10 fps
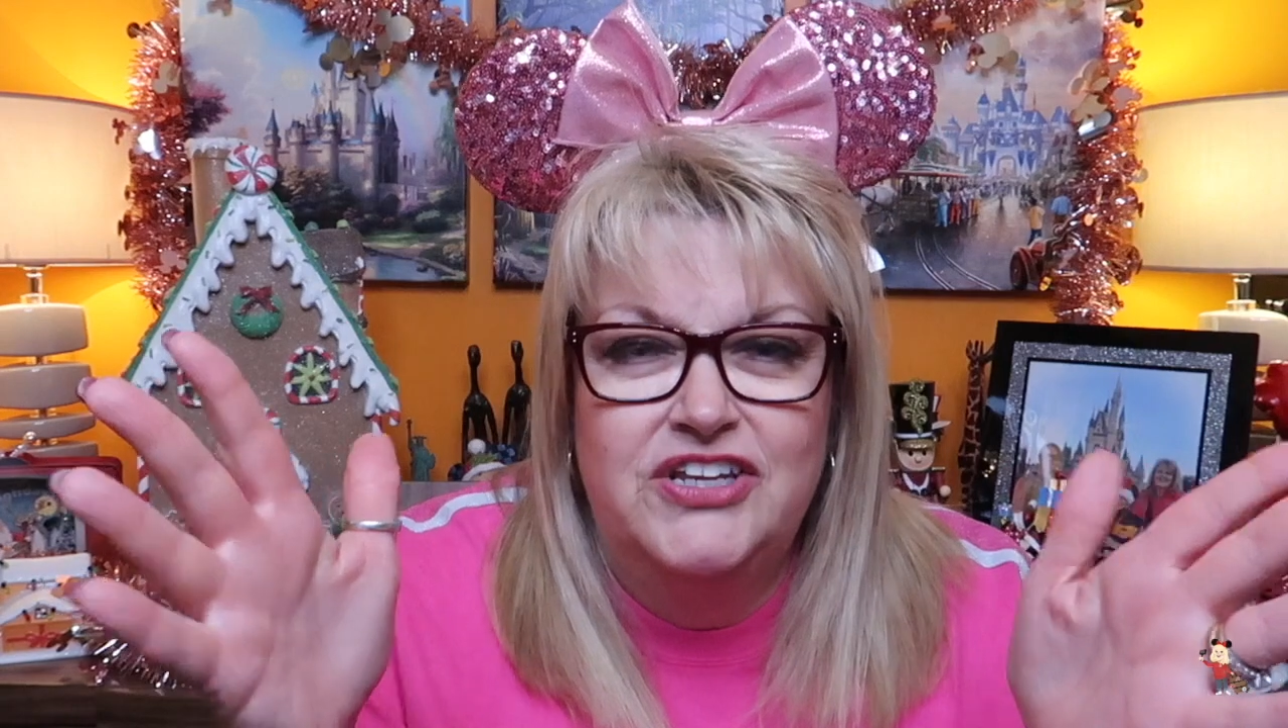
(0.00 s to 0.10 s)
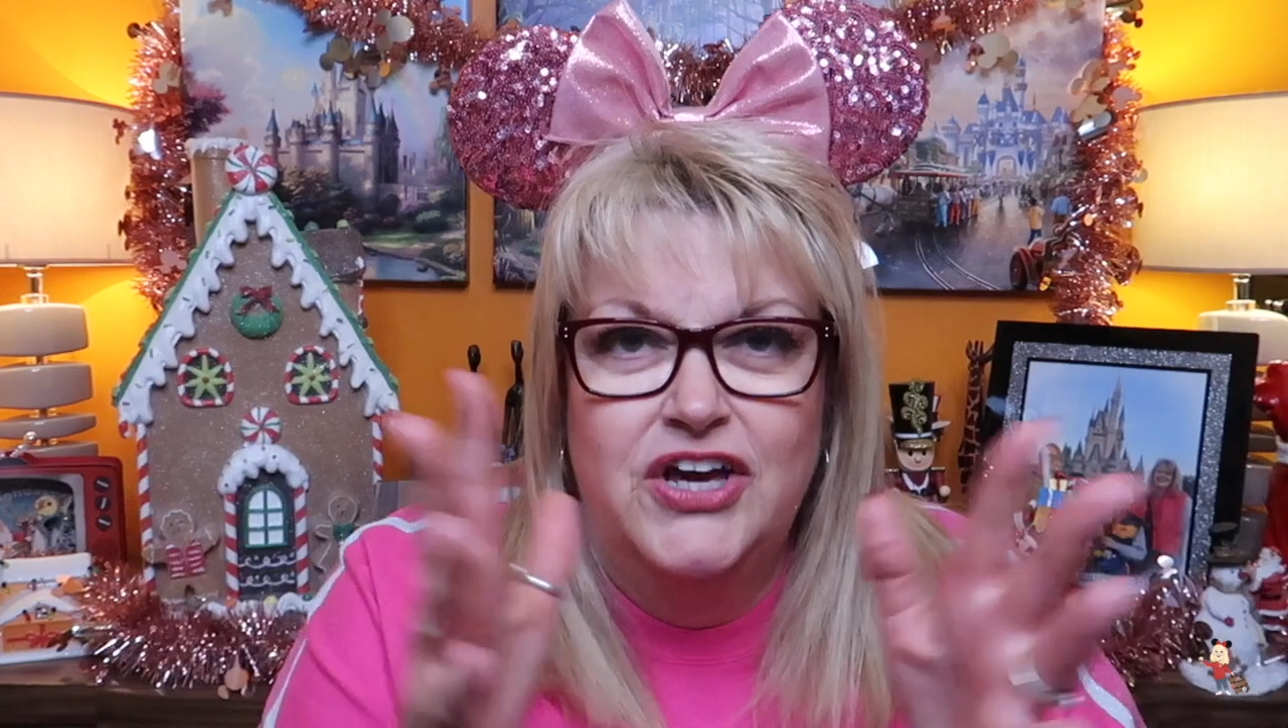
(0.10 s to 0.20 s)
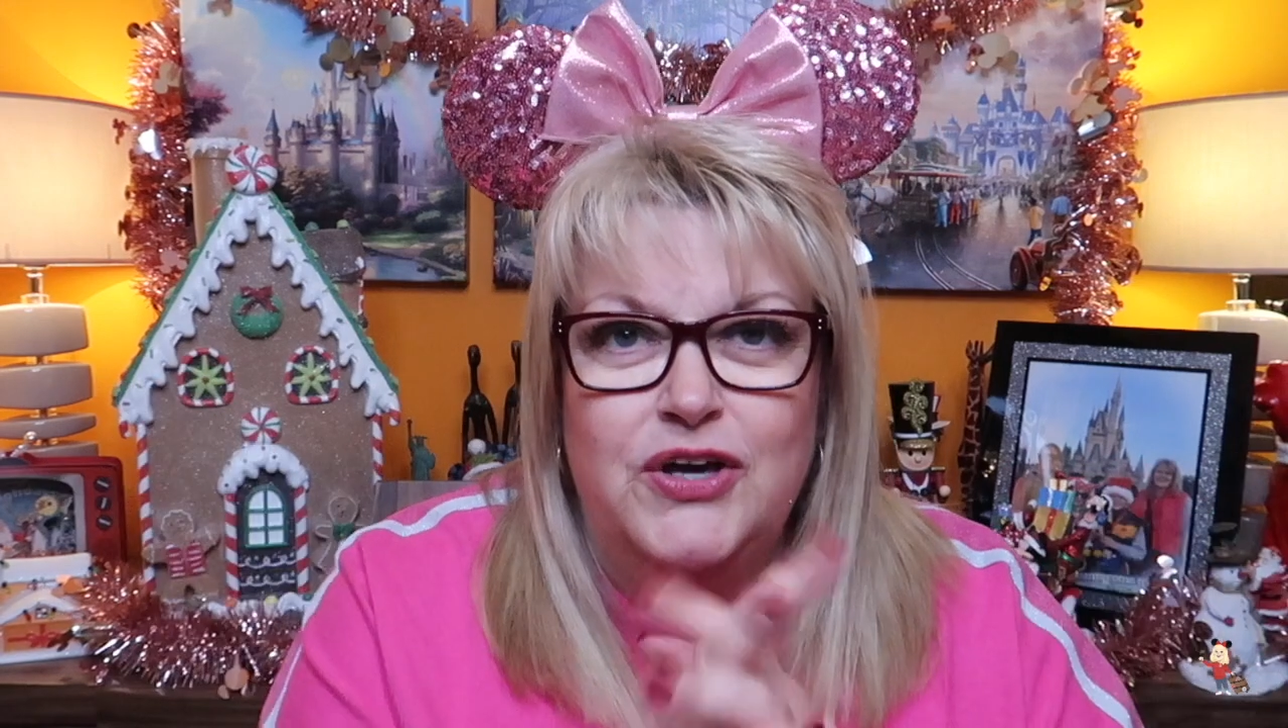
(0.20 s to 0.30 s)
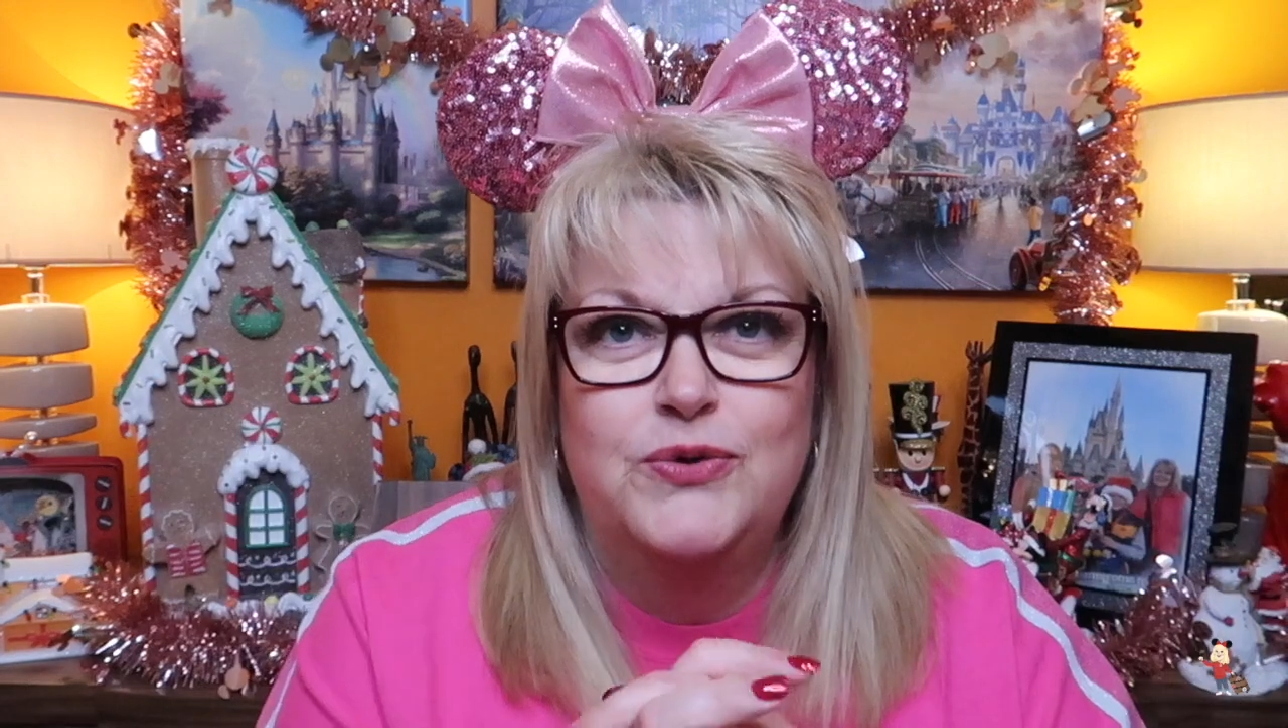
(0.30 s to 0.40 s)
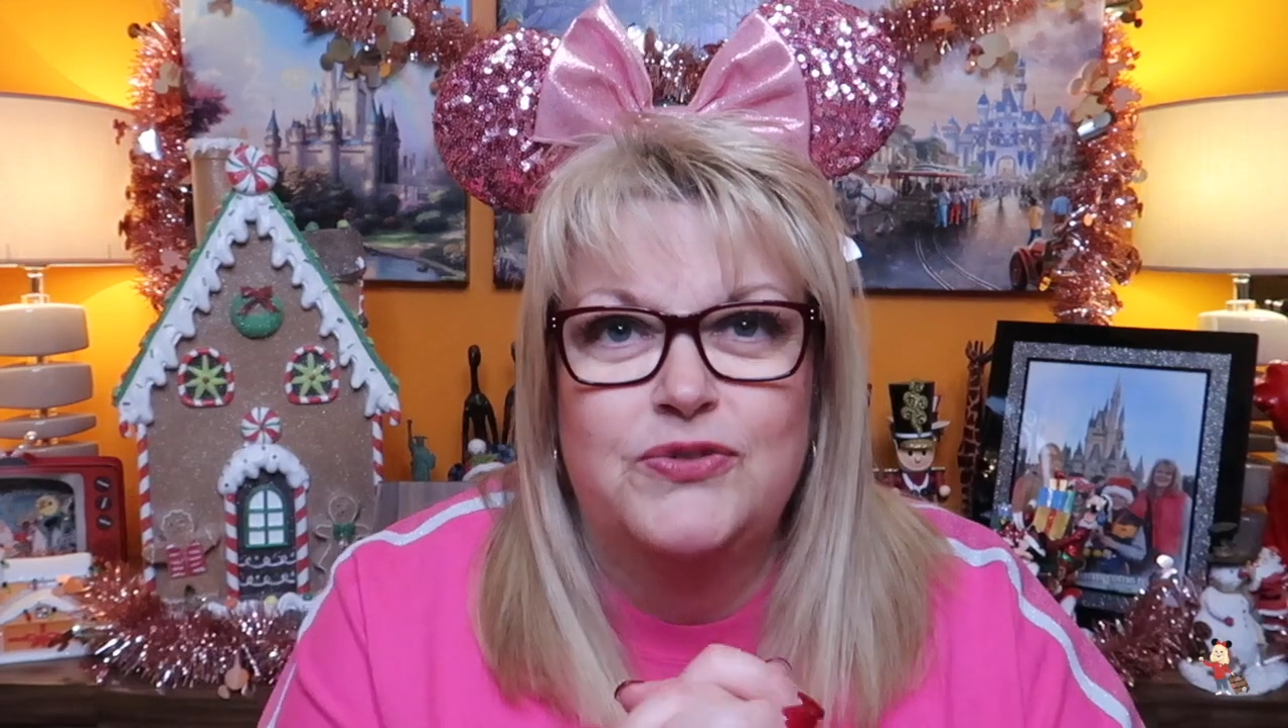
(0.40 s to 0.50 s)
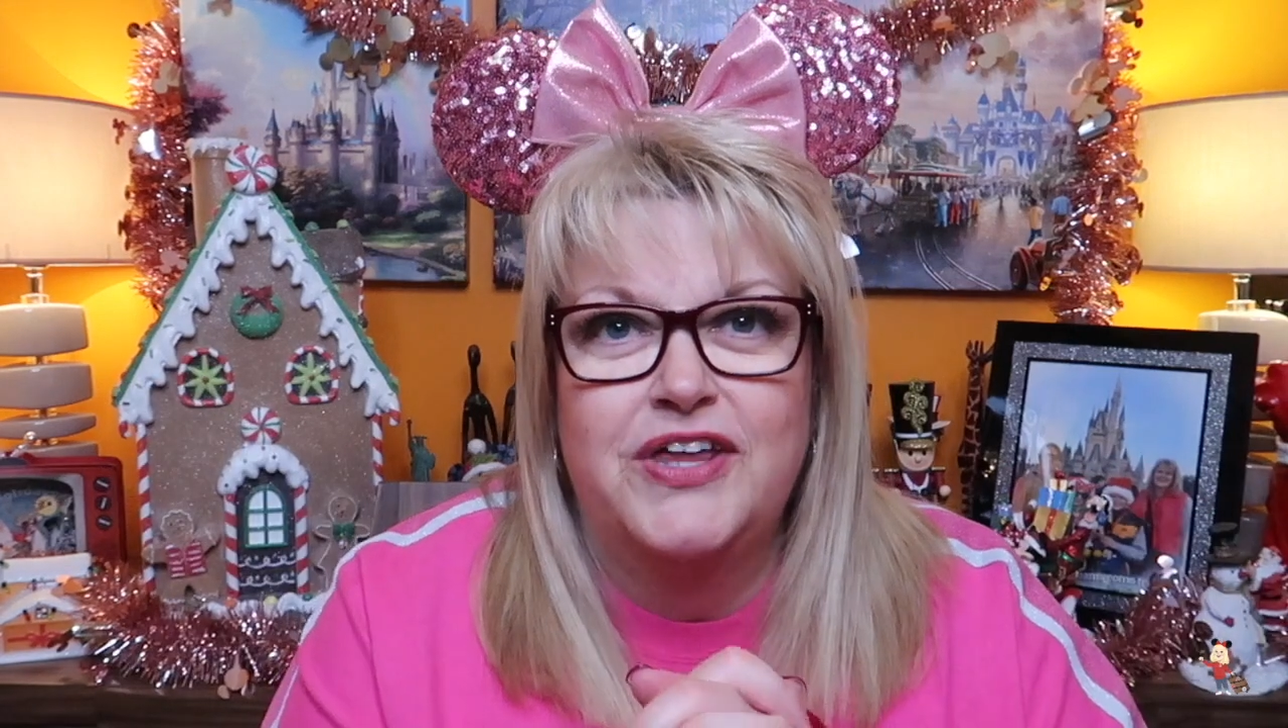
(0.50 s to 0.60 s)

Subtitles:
note,